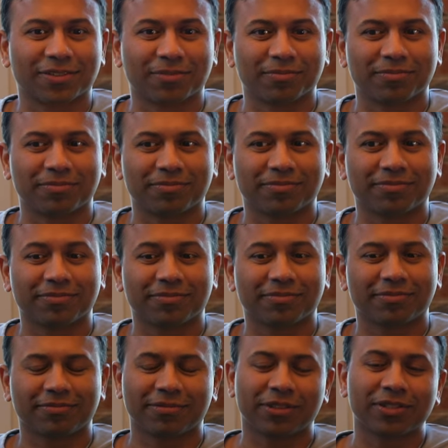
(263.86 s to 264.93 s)
from
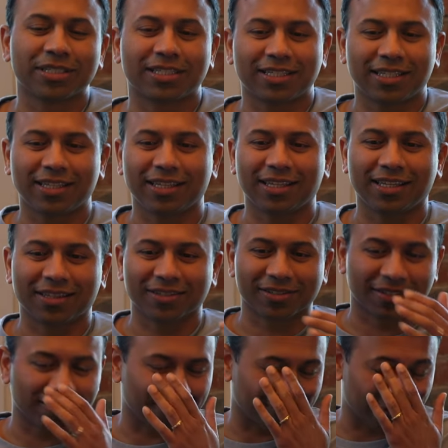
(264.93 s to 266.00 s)
you can see the
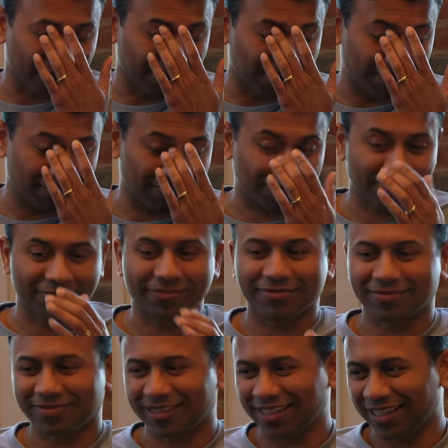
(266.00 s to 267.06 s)
ethos of the firm
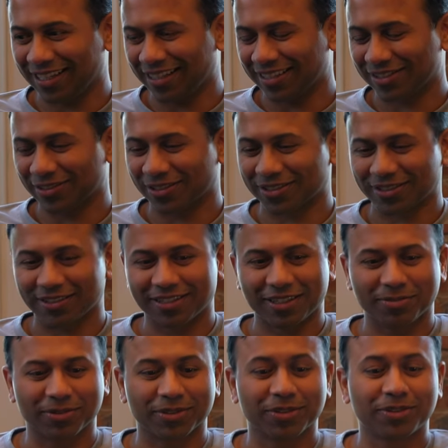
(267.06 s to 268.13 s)
in the structure of the
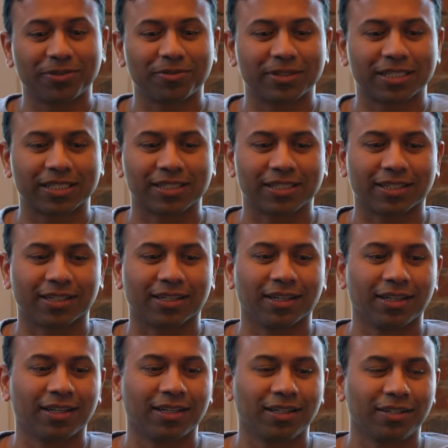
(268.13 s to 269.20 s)
table too, which is that
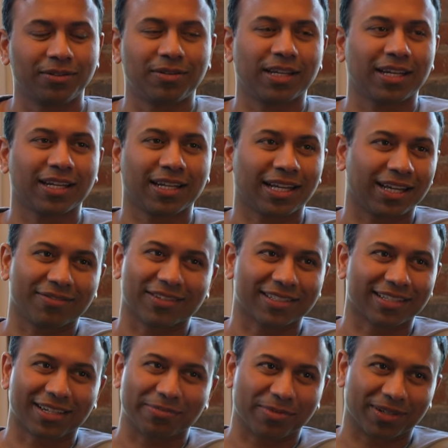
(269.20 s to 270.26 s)
you can't have a
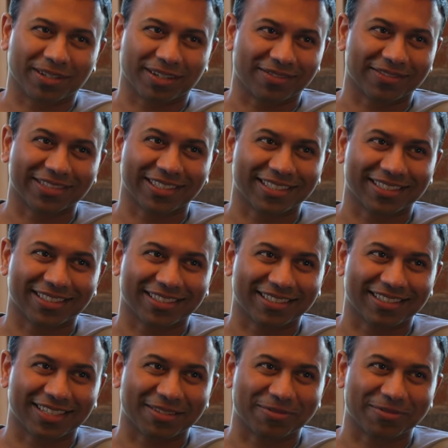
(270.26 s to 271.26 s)
sidebar conversation at this